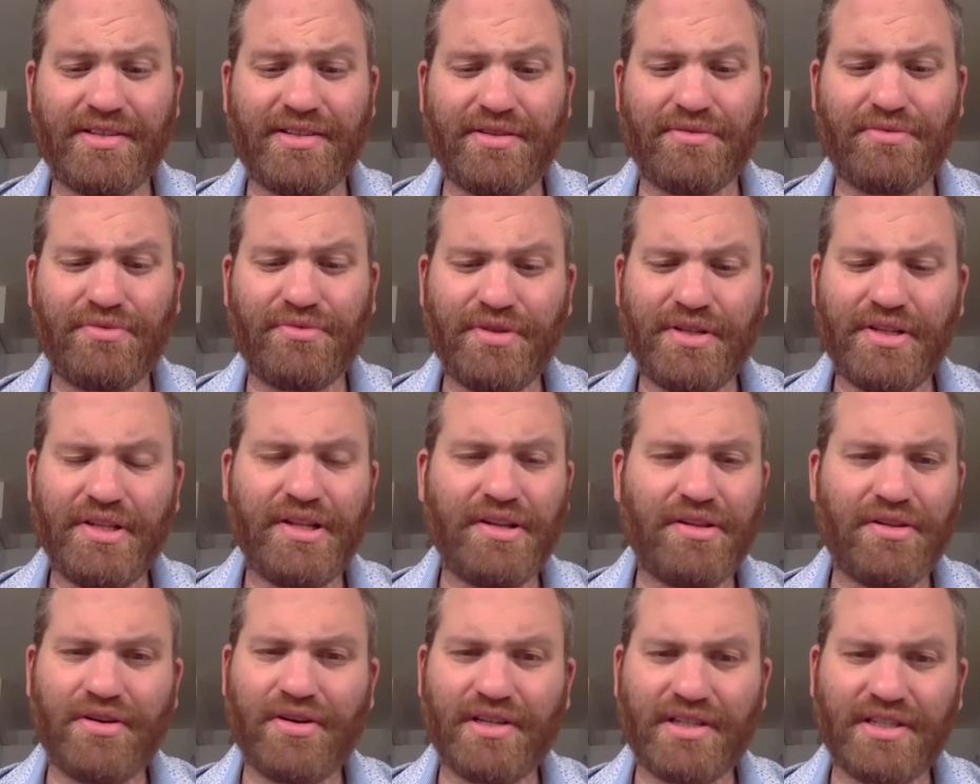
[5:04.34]
It's a really
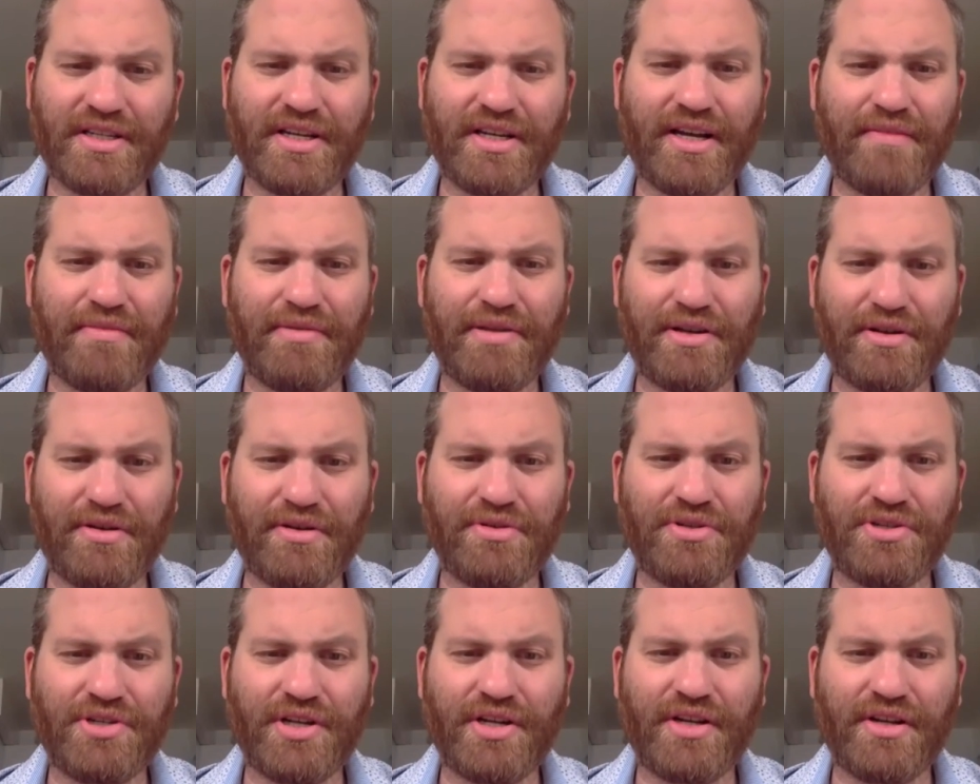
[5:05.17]
long time to
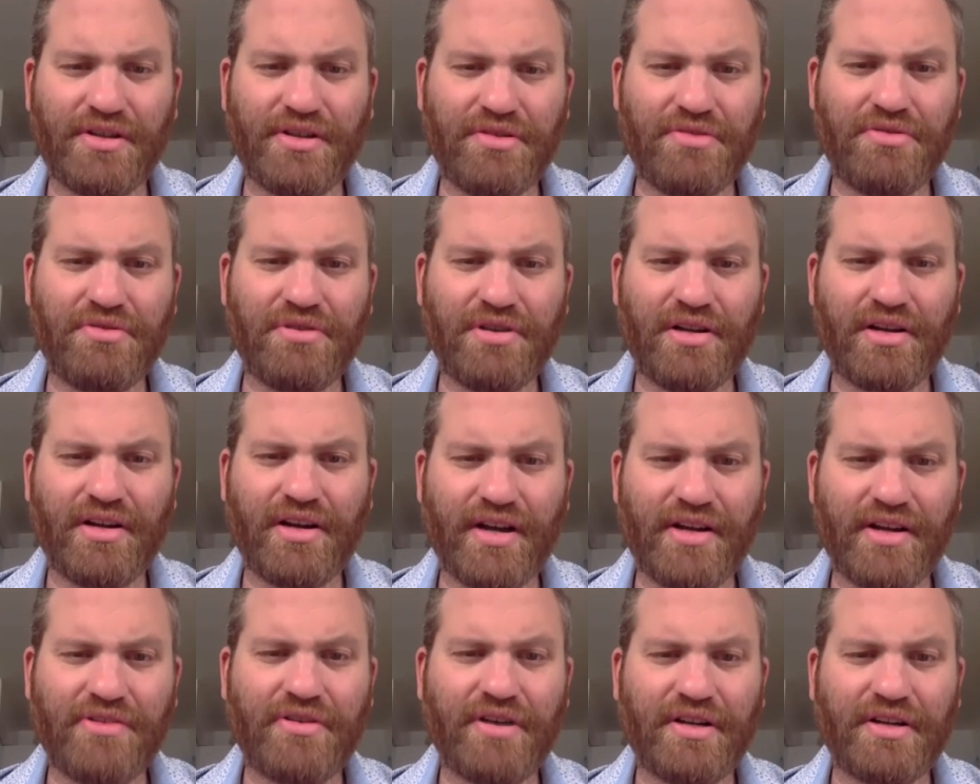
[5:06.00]
negotiate a union
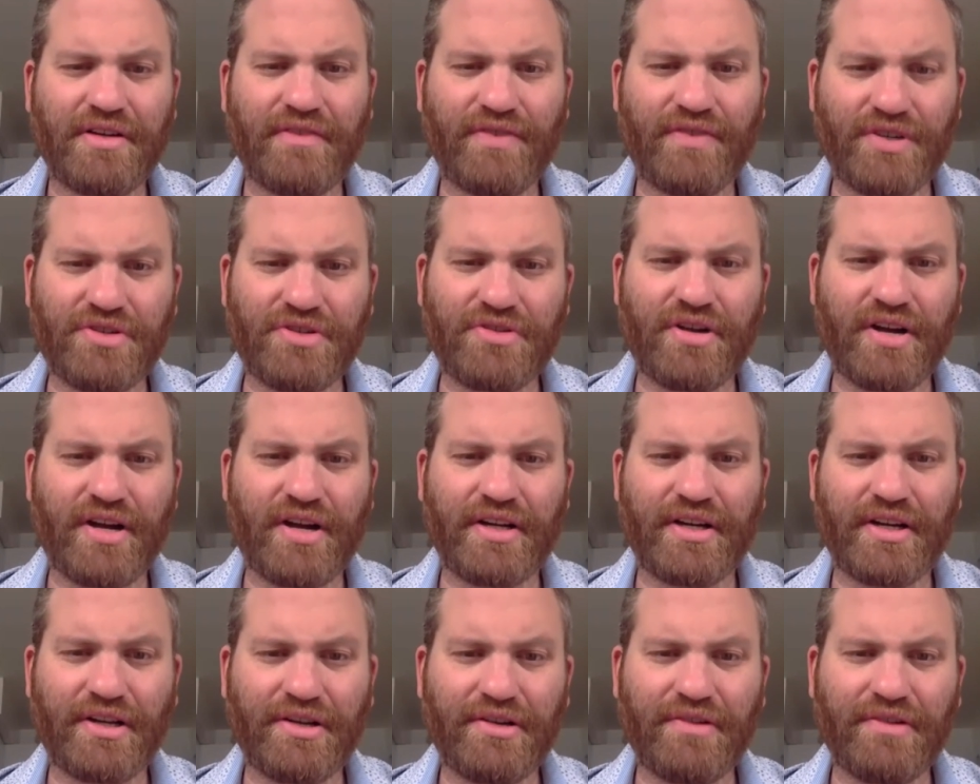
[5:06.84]
contract if you're
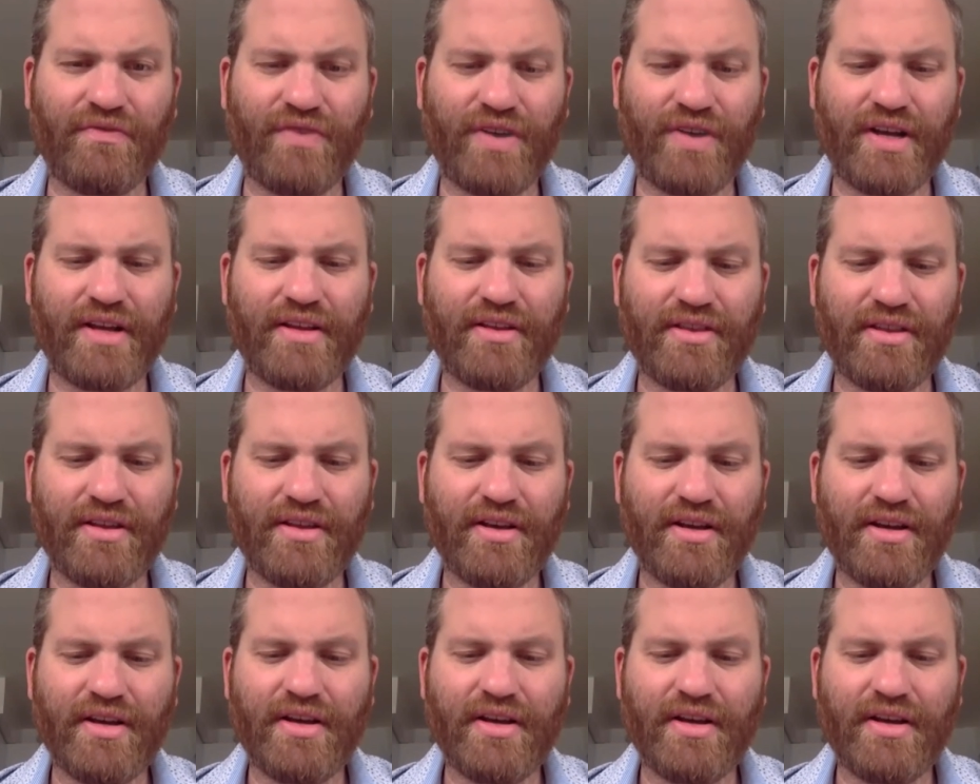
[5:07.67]
trying in good faith.